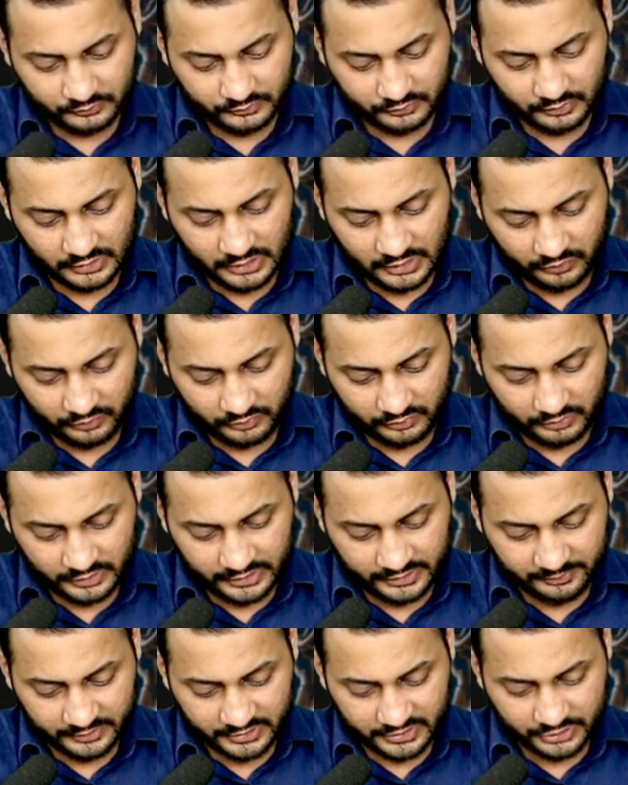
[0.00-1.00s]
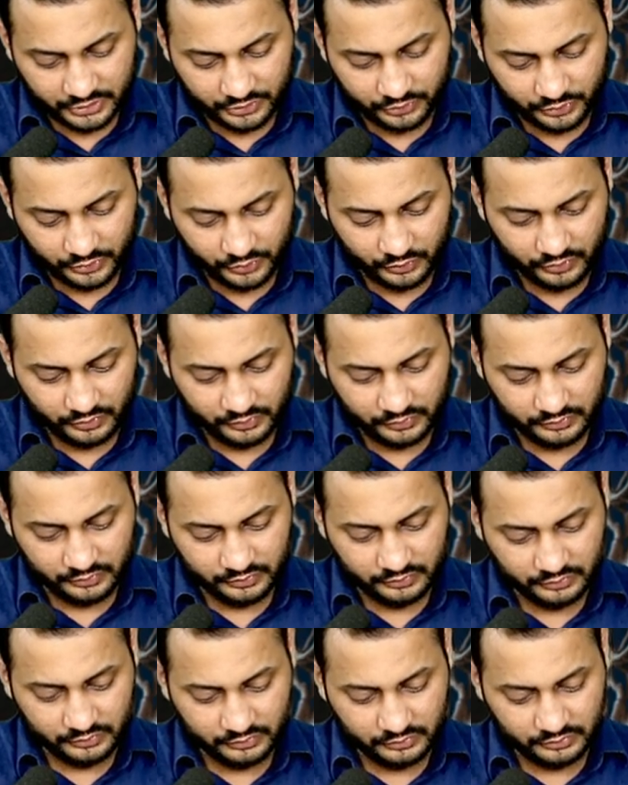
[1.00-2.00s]
Now let me just show you
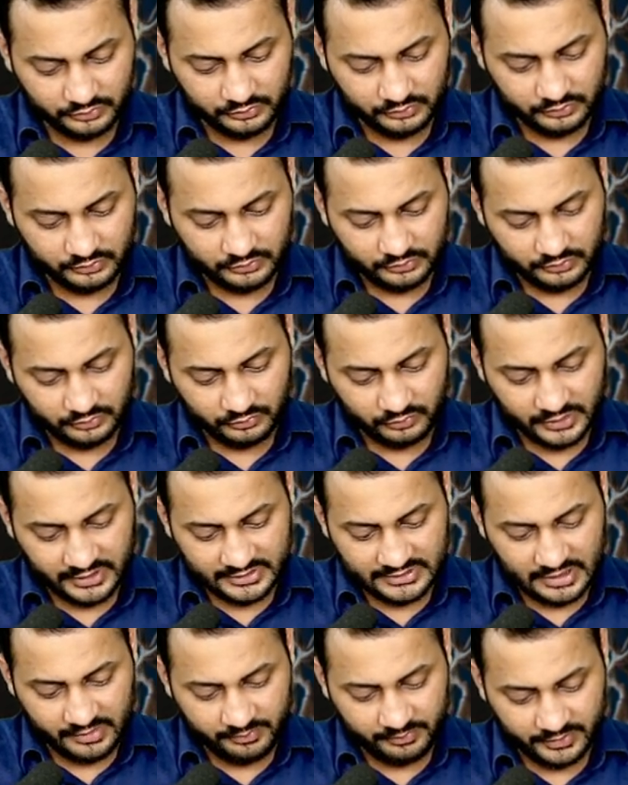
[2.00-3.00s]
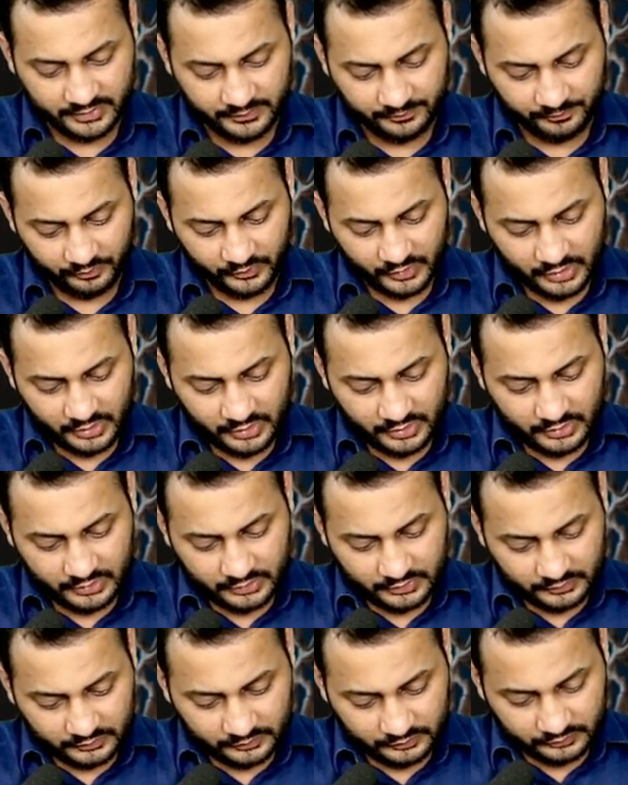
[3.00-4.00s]
what has happened.
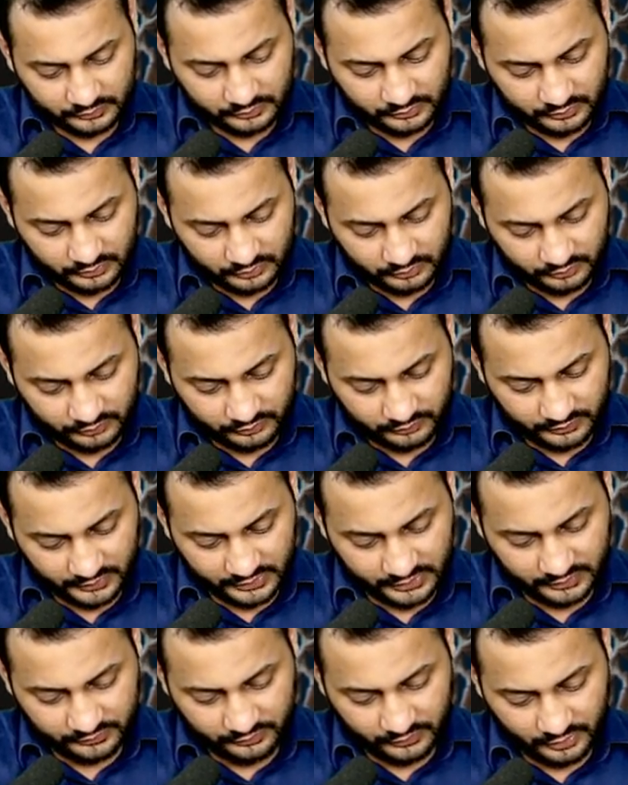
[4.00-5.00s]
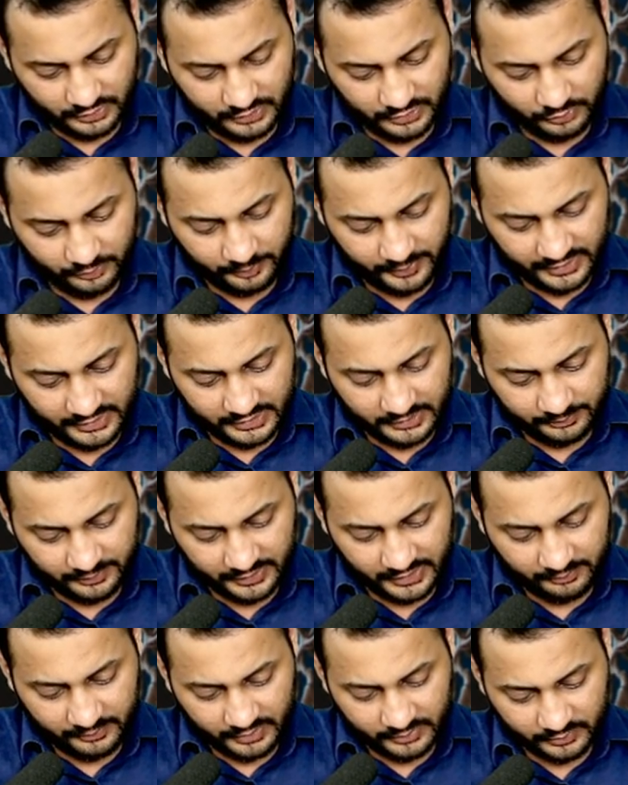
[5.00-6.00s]
First of all, you paid the
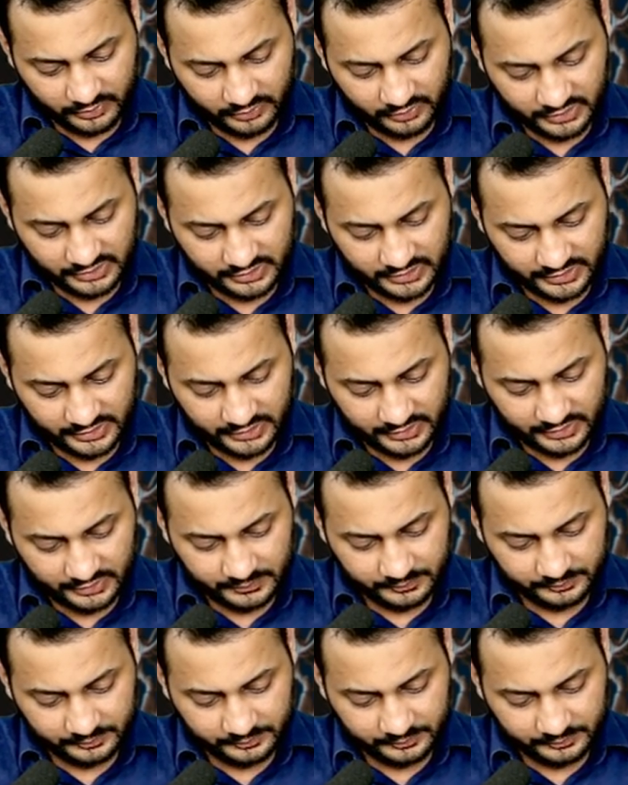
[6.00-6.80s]
premium on this date.